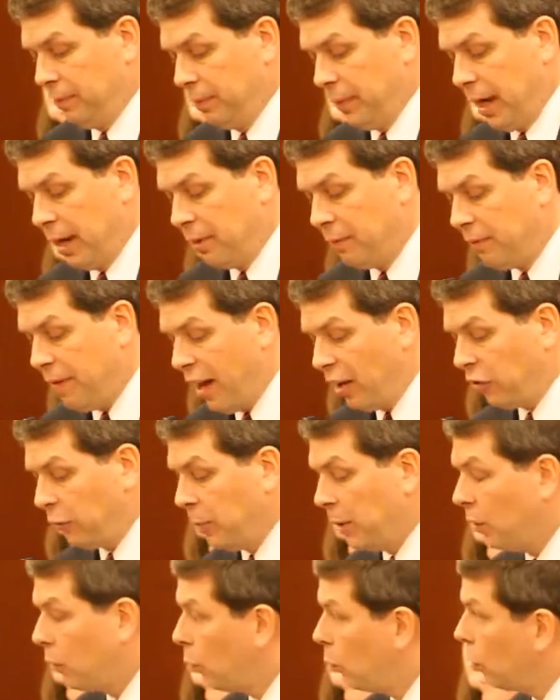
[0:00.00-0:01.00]
and
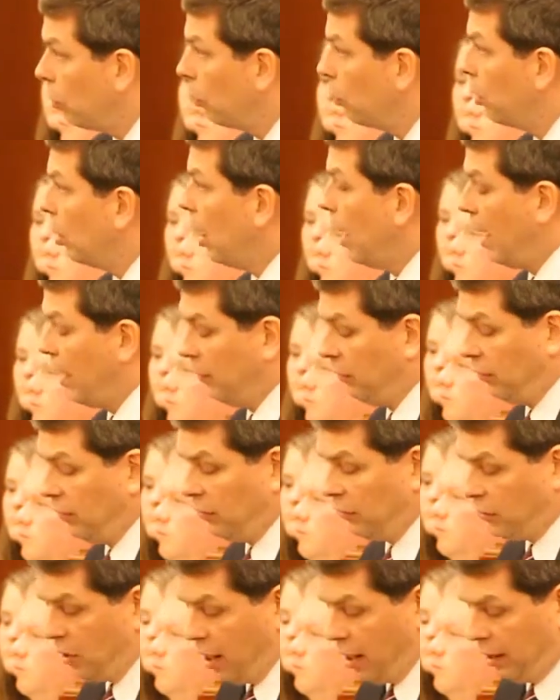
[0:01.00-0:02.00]
investment in
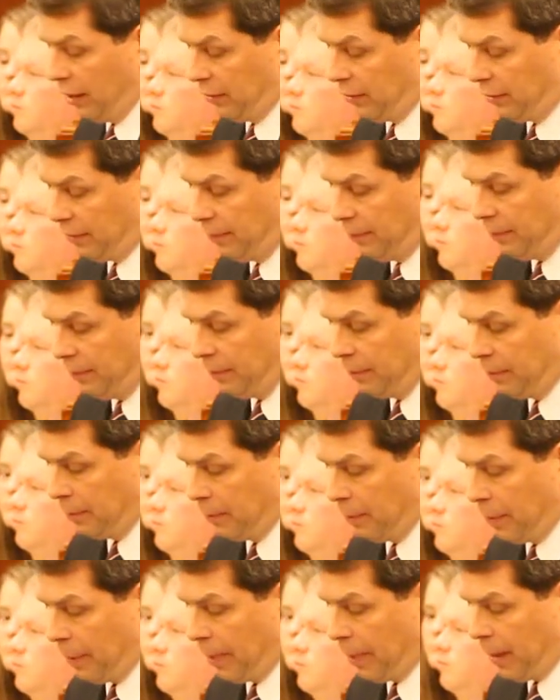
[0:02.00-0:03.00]
world-class science.
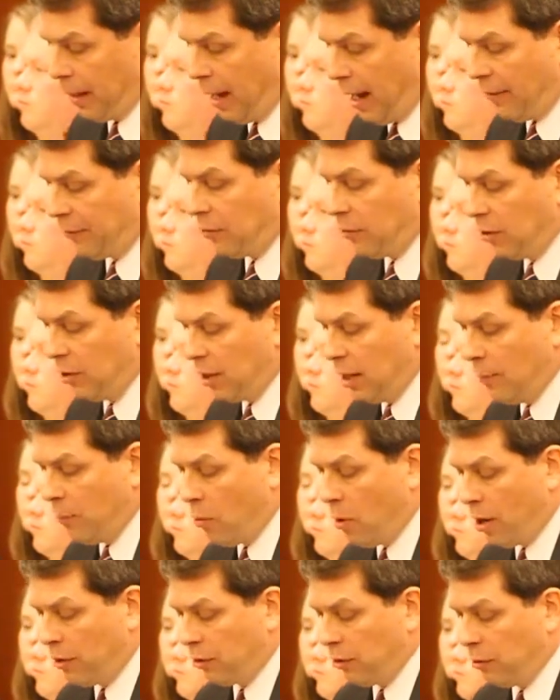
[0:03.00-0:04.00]
After the
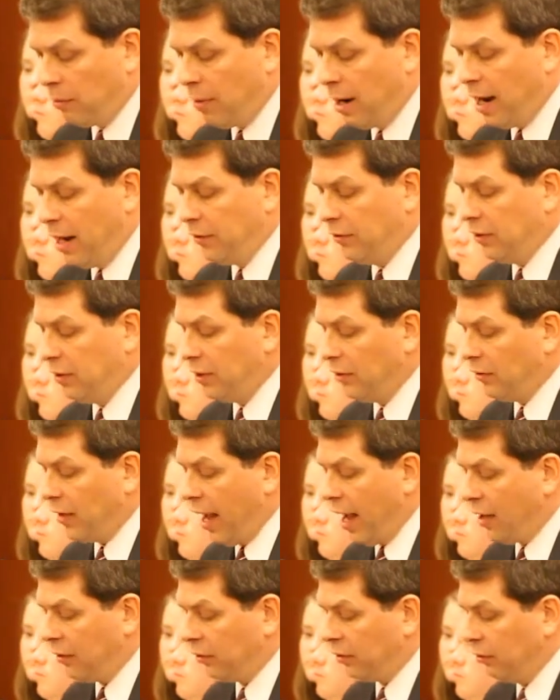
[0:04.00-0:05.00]
Deepwater Horizon
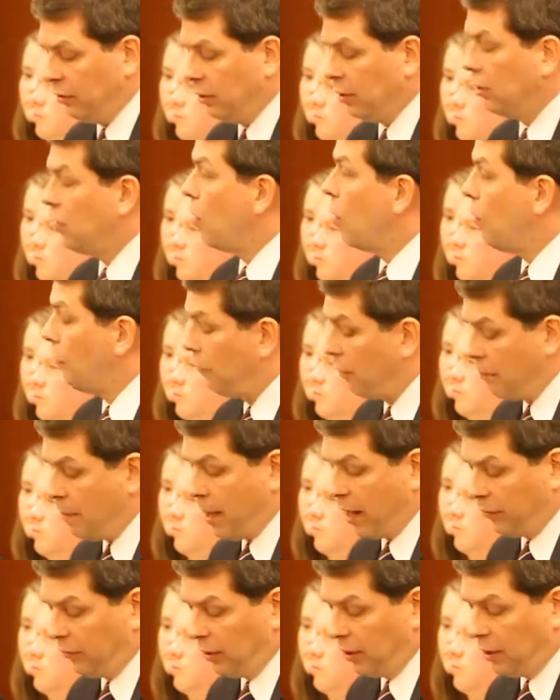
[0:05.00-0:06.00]
disaster in the Gulf of
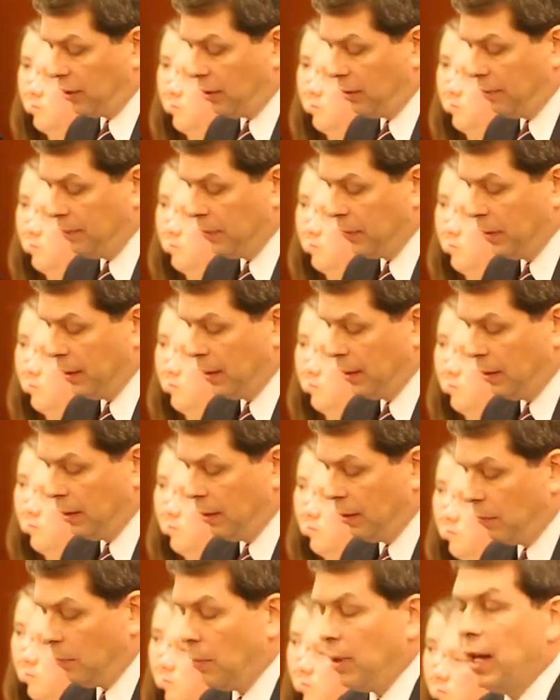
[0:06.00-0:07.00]
Mexico,
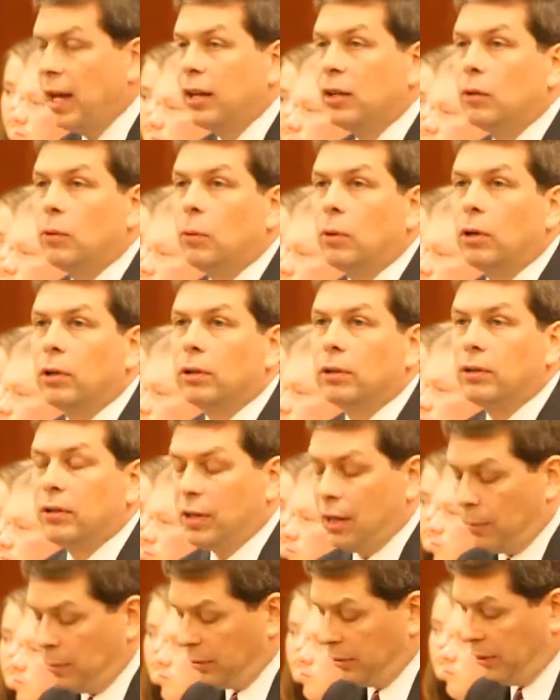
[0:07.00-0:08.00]
we had to work
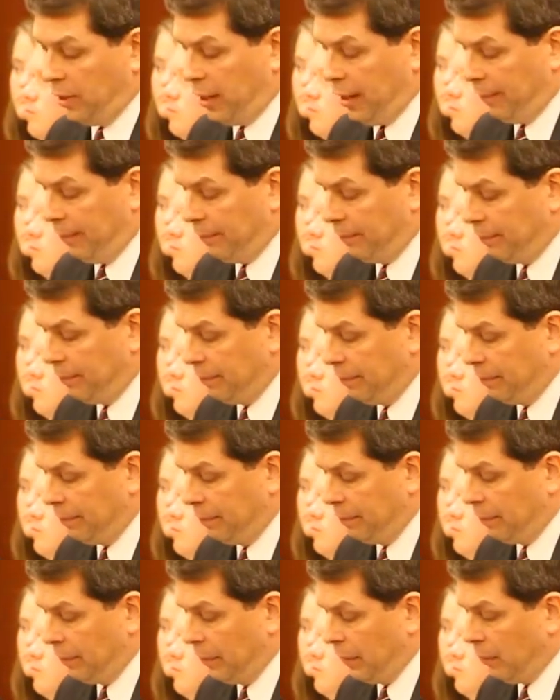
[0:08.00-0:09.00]
double time.
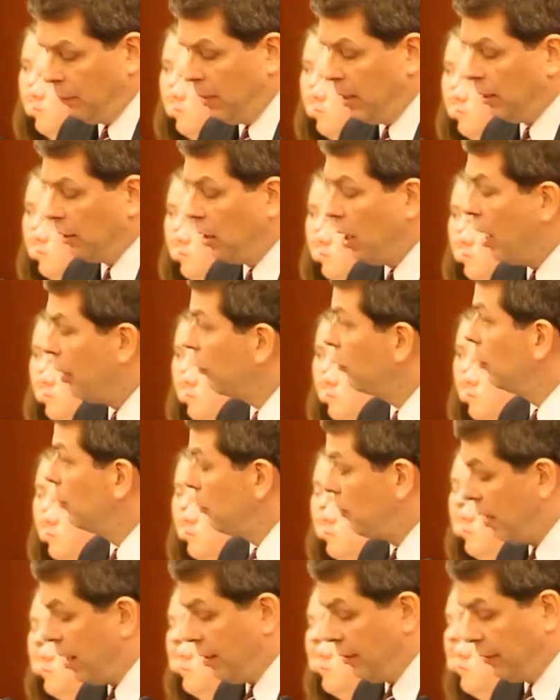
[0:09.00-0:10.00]
We had lost
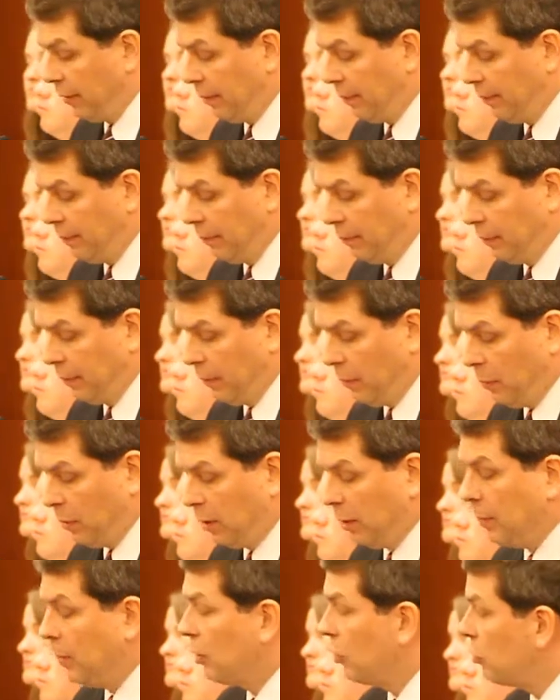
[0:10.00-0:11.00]
some ground
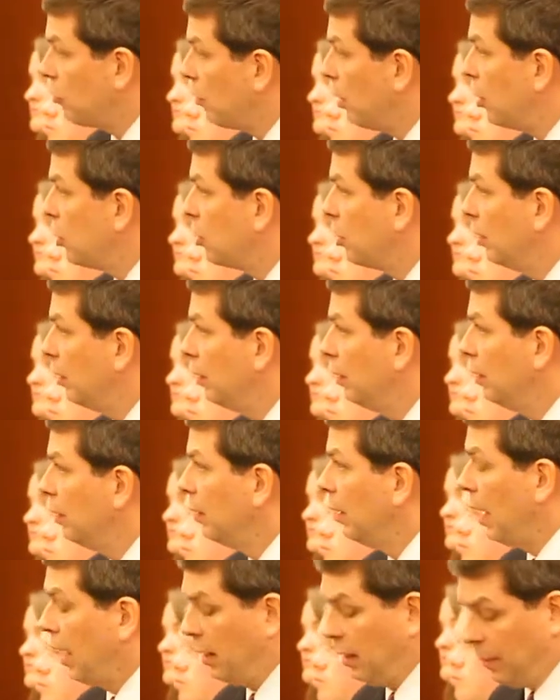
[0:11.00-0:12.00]
with the administration
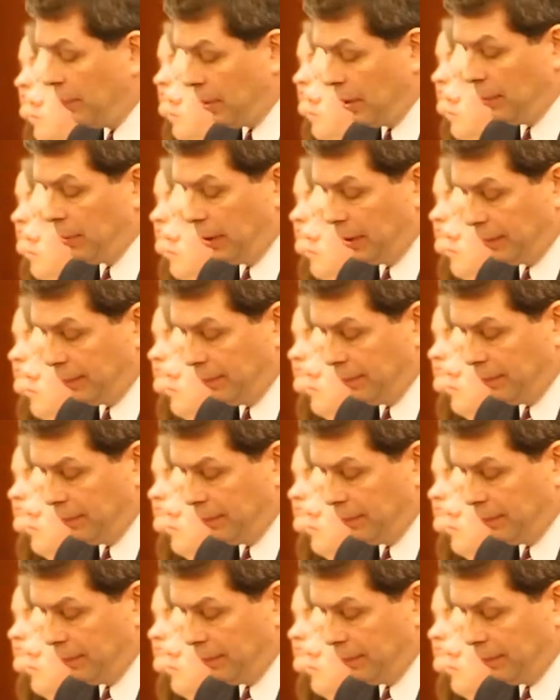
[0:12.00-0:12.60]
and the public.